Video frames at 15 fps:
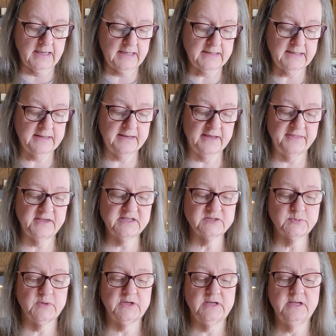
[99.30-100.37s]
Now
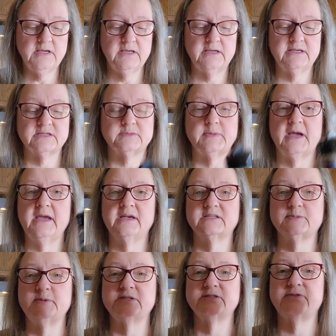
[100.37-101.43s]
this one is my
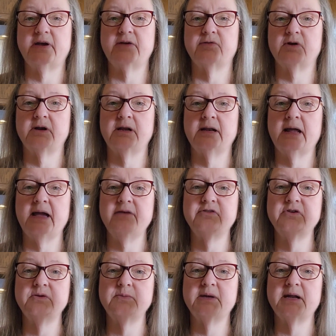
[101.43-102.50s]
husband's favorite, and I have
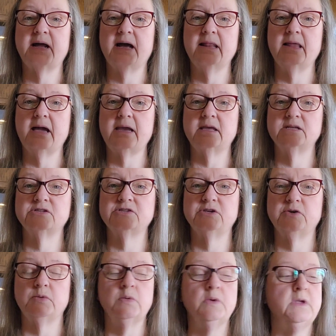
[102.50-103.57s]
to admit I like it
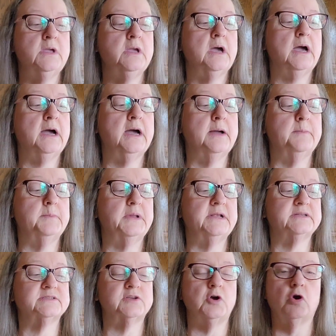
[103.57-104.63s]
too. But
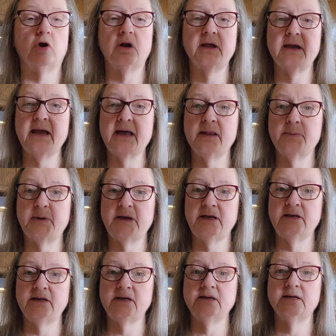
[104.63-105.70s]
it's garlic
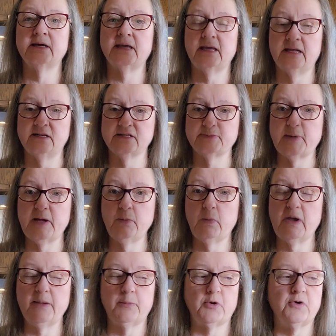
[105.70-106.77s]
jalapeno. Again, it's by
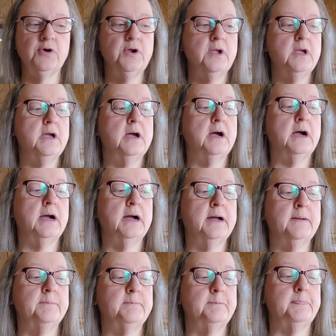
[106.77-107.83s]
Weber.
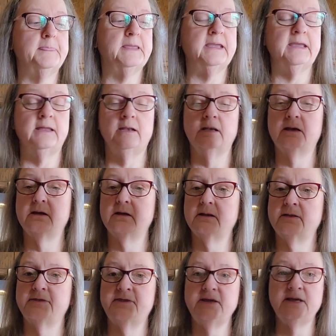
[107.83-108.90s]
And
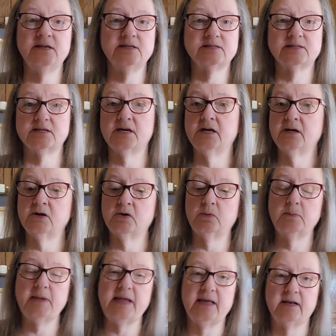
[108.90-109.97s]
this, oh
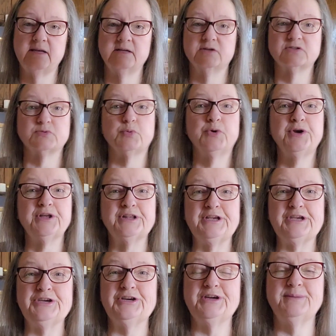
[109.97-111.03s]
man, it is really
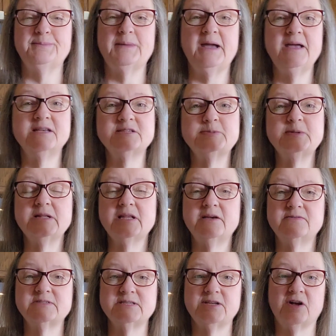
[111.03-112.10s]
good. My husband
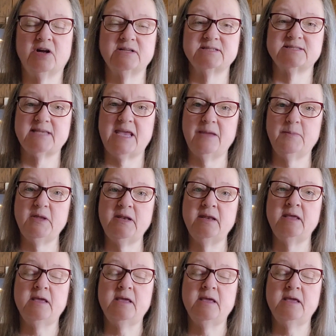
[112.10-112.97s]
loves it on salmon.